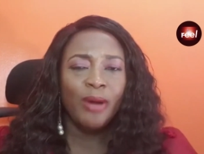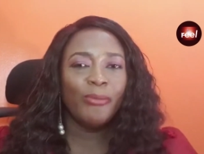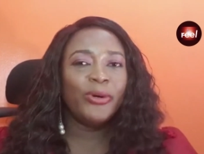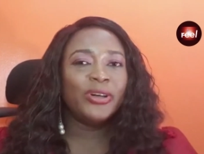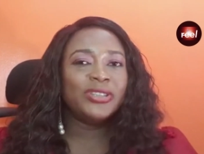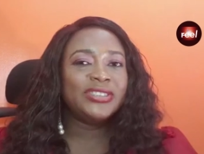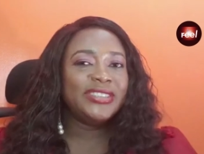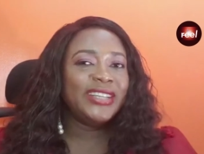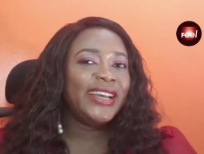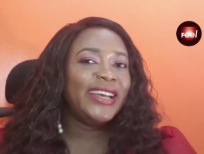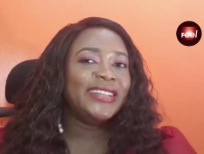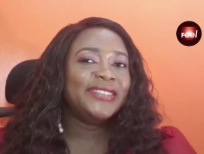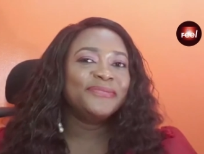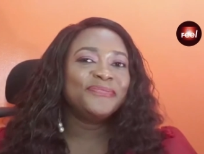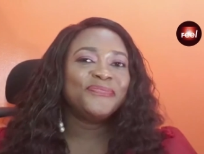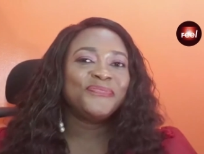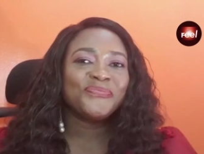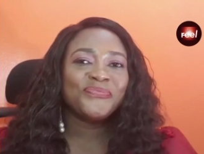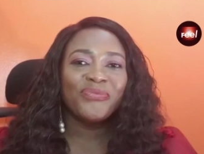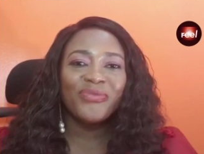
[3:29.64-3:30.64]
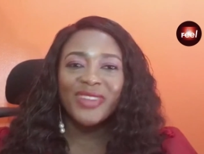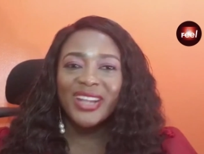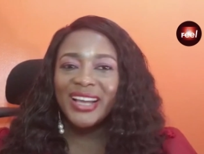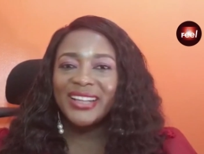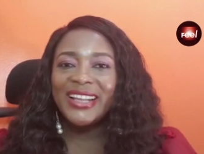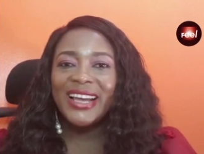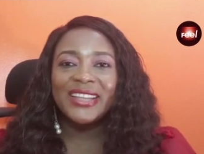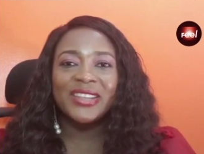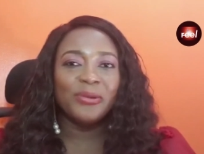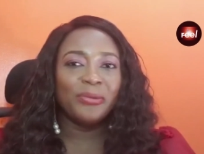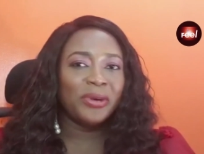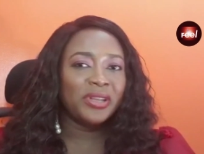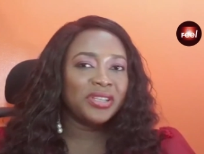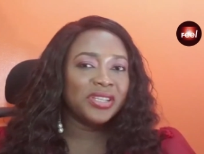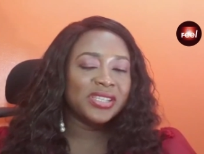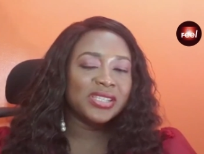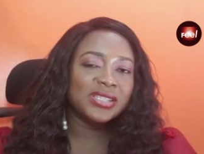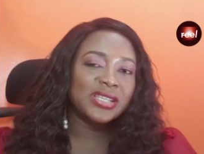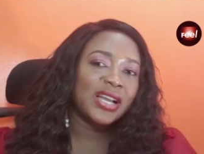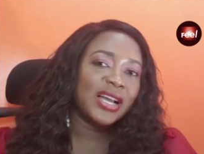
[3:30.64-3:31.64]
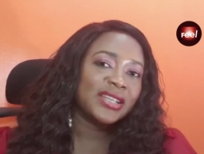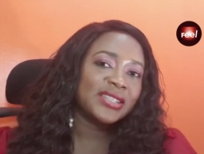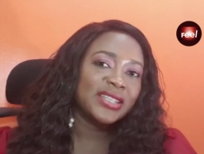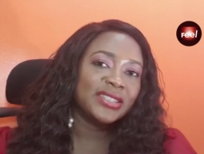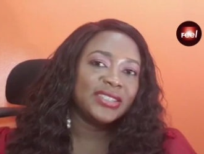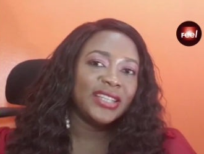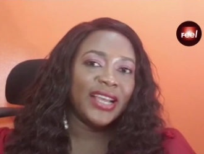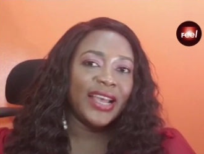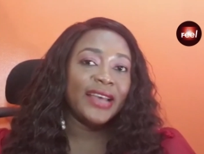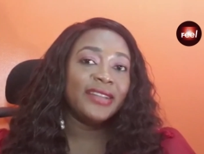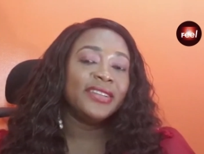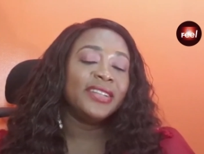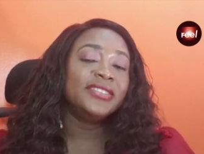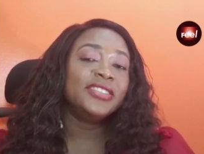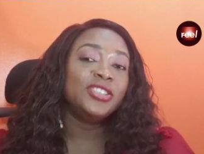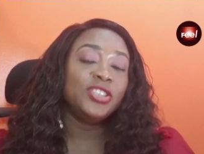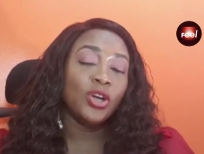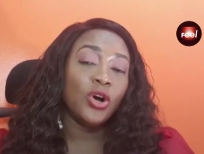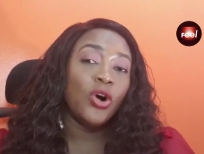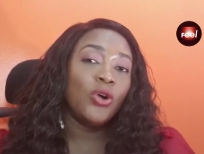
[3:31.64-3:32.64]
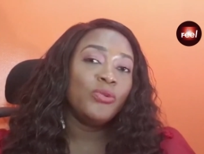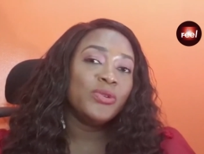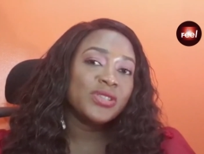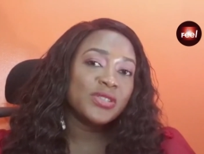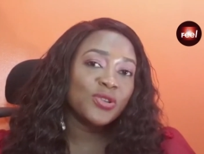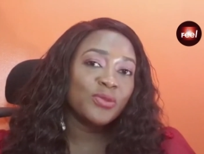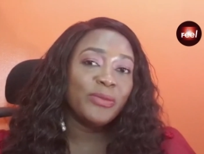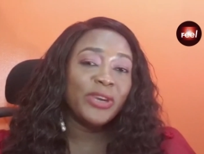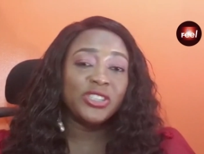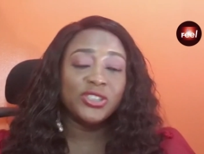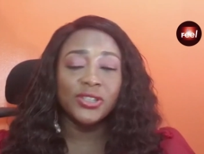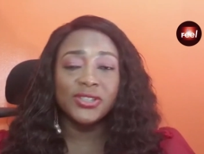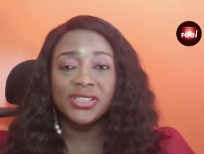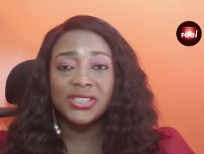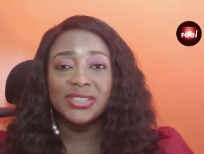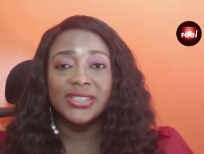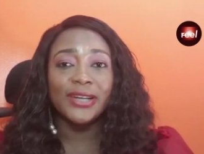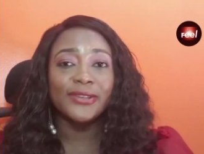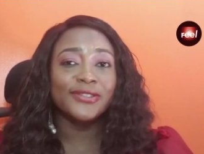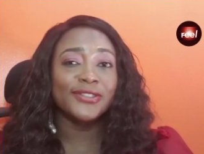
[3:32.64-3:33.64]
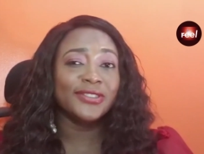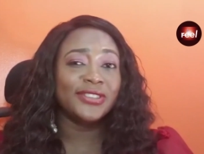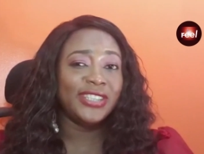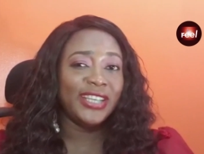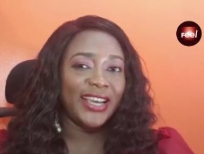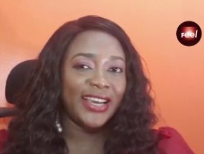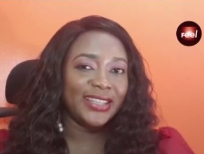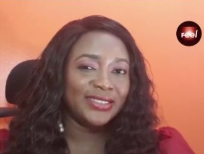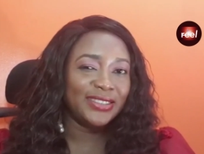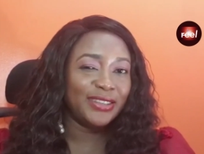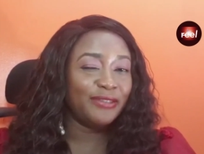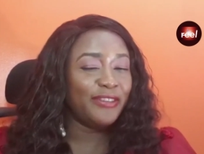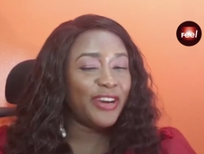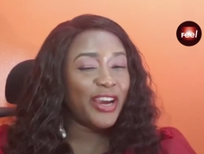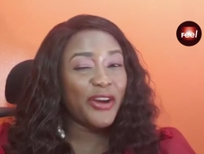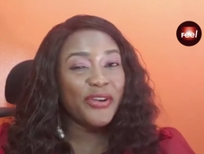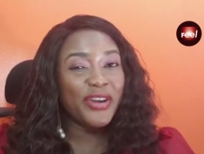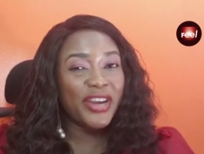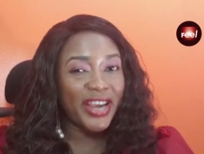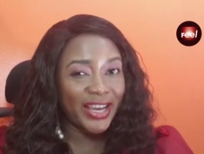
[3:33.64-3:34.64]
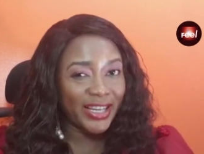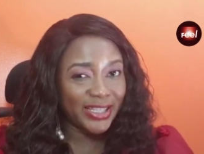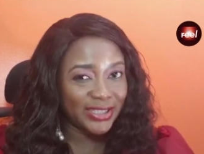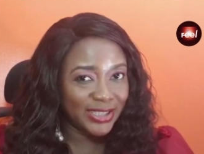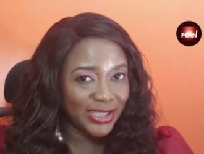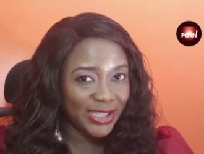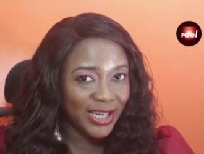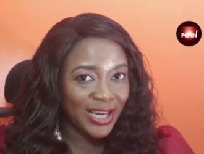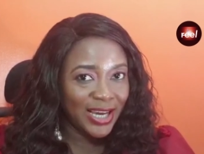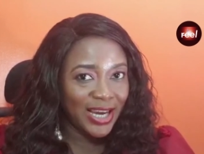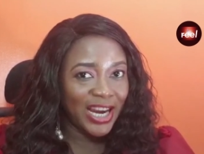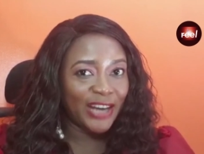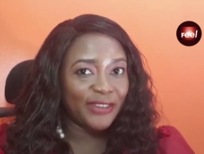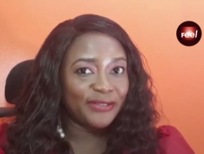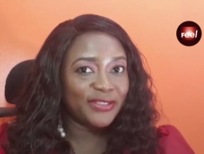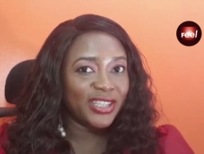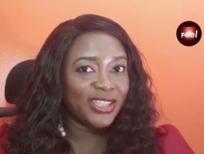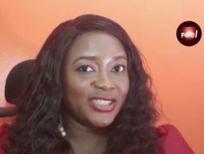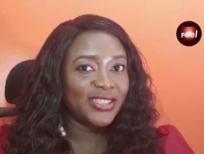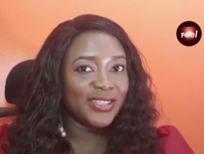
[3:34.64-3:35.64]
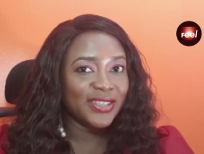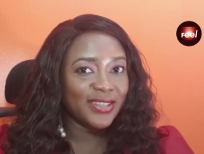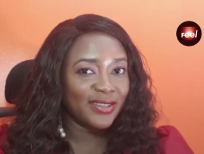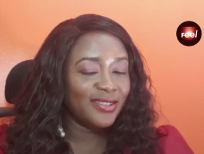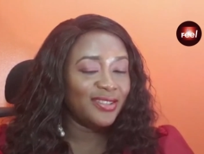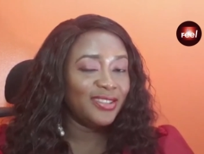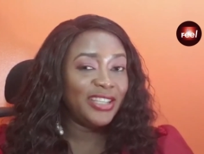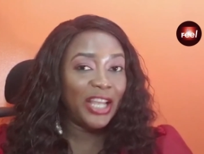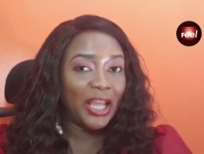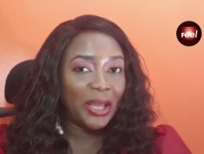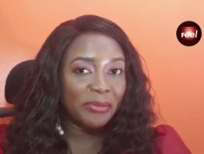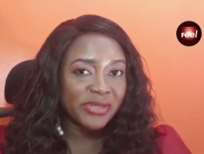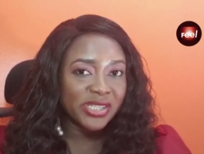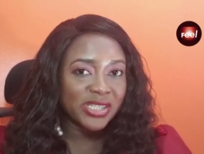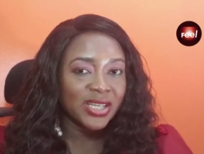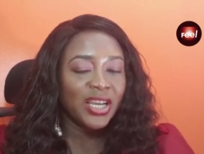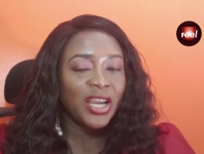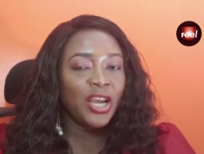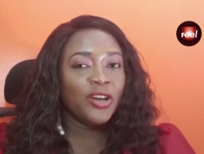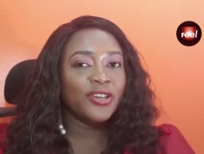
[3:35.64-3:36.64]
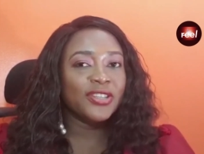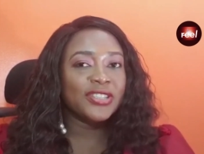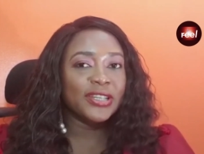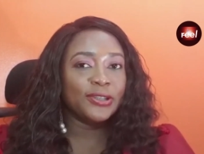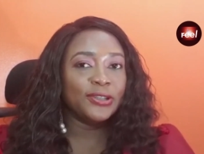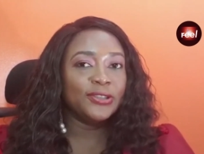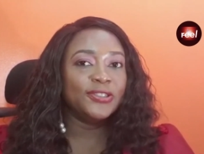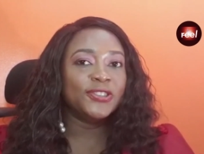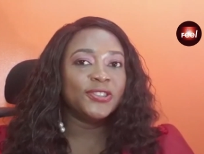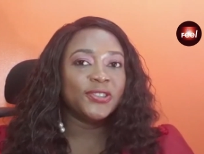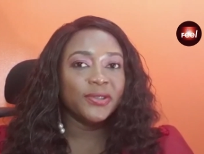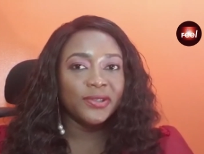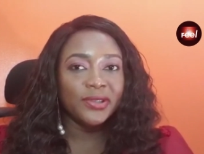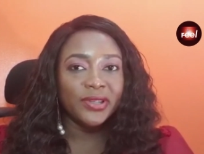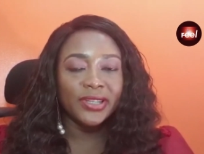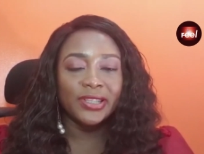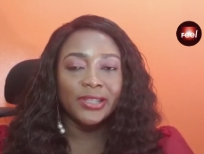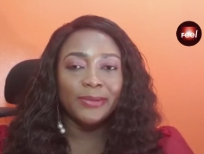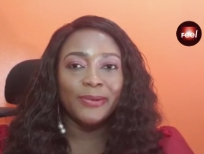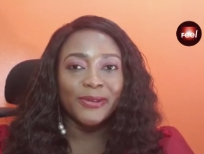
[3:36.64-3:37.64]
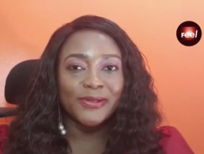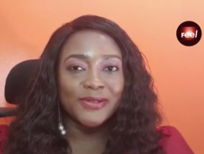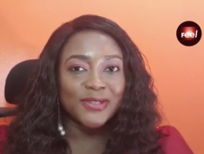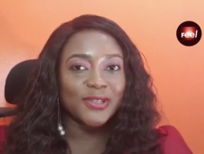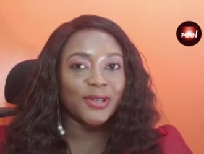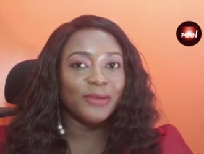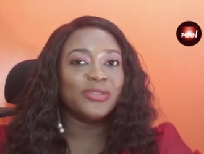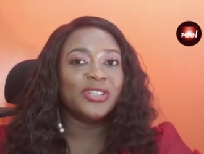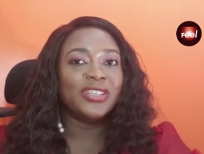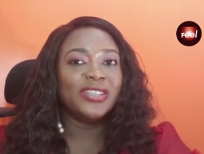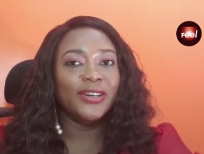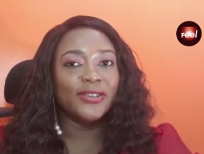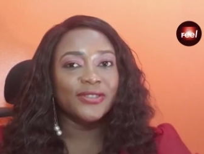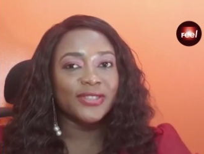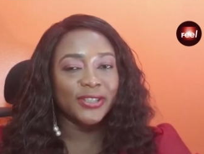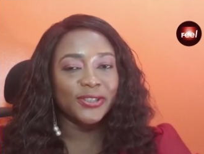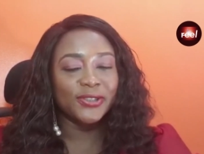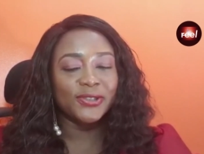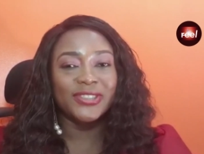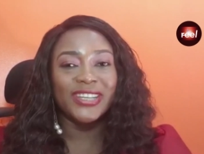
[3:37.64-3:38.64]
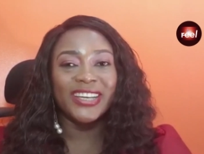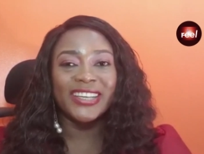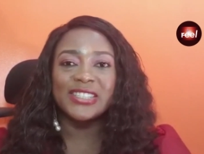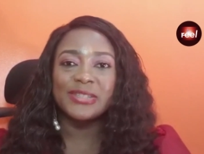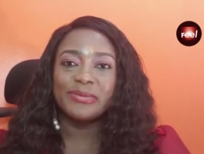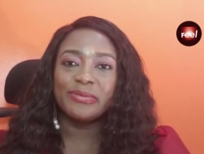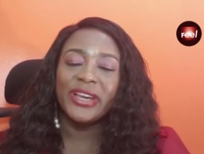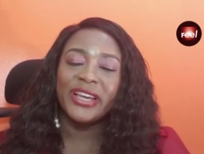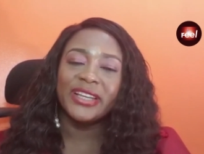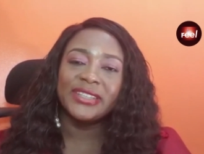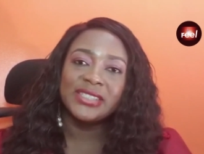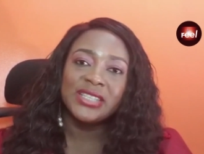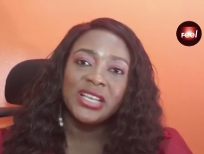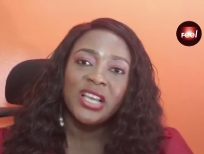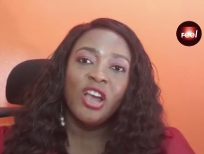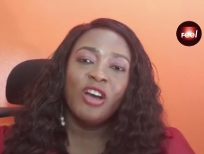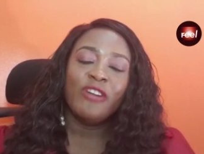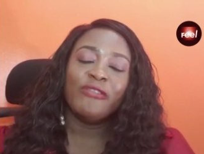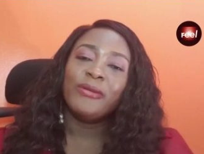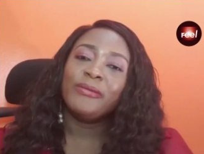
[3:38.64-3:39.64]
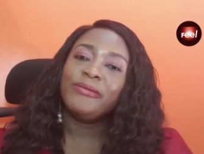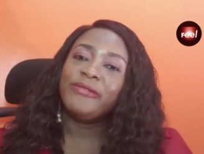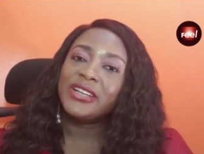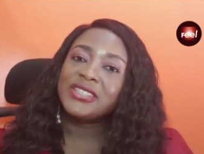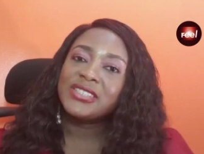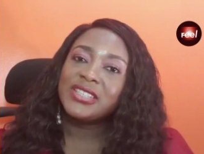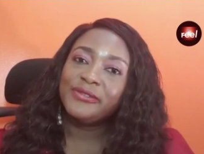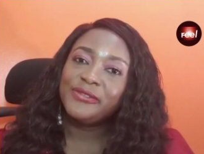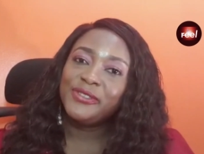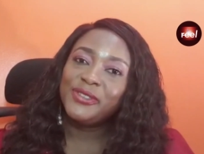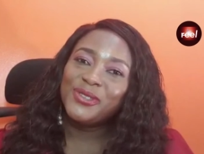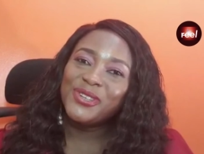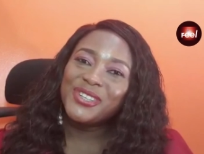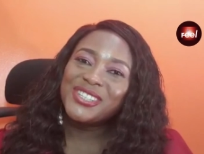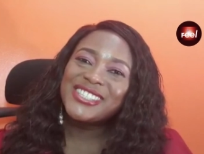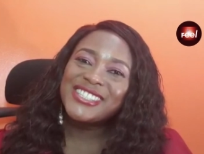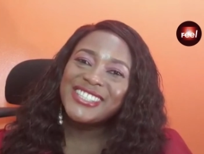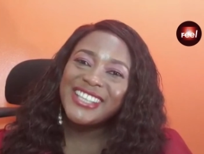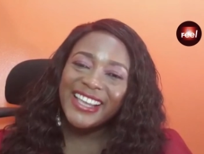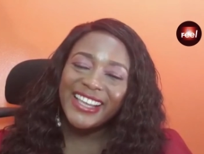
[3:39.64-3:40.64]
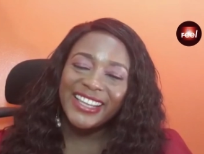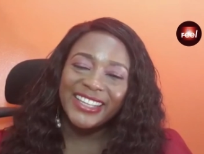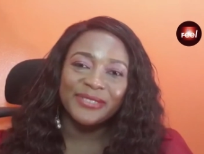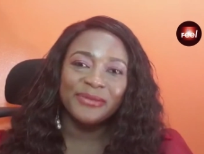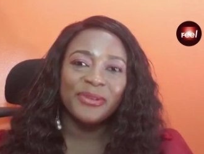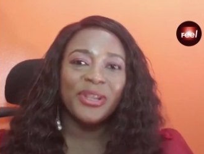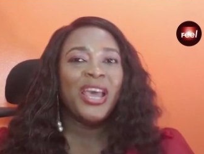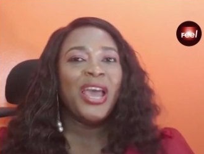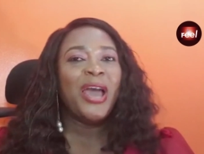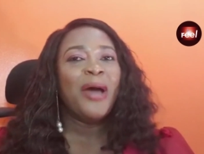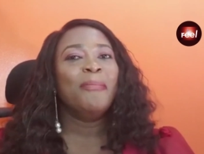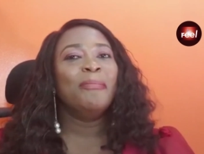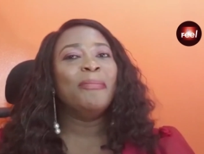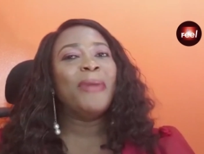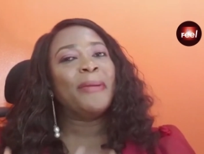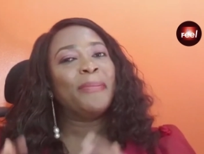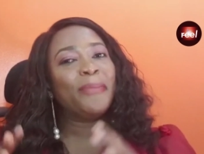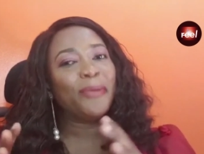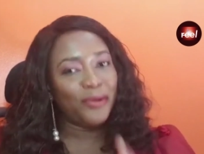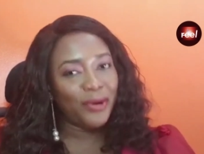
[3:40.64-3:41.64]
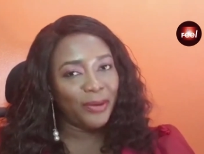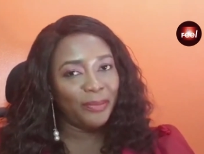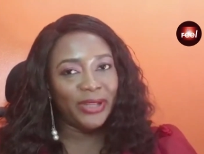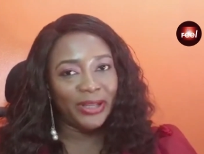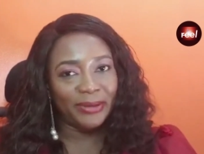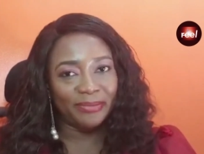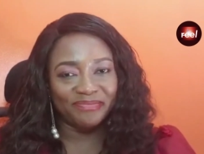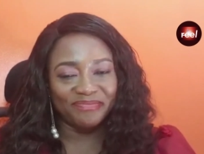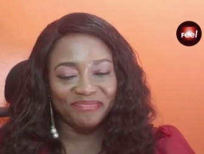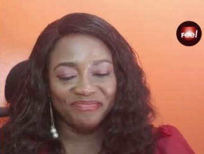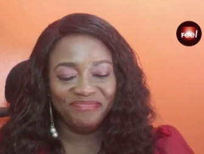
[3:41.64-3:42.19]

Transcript: But then I like the way they start and the end, and then they always so make sure you sit down to the end, the very end after the names, because they're gonna show you a clip of something else that you should expect from Fast and Furious 10. My problem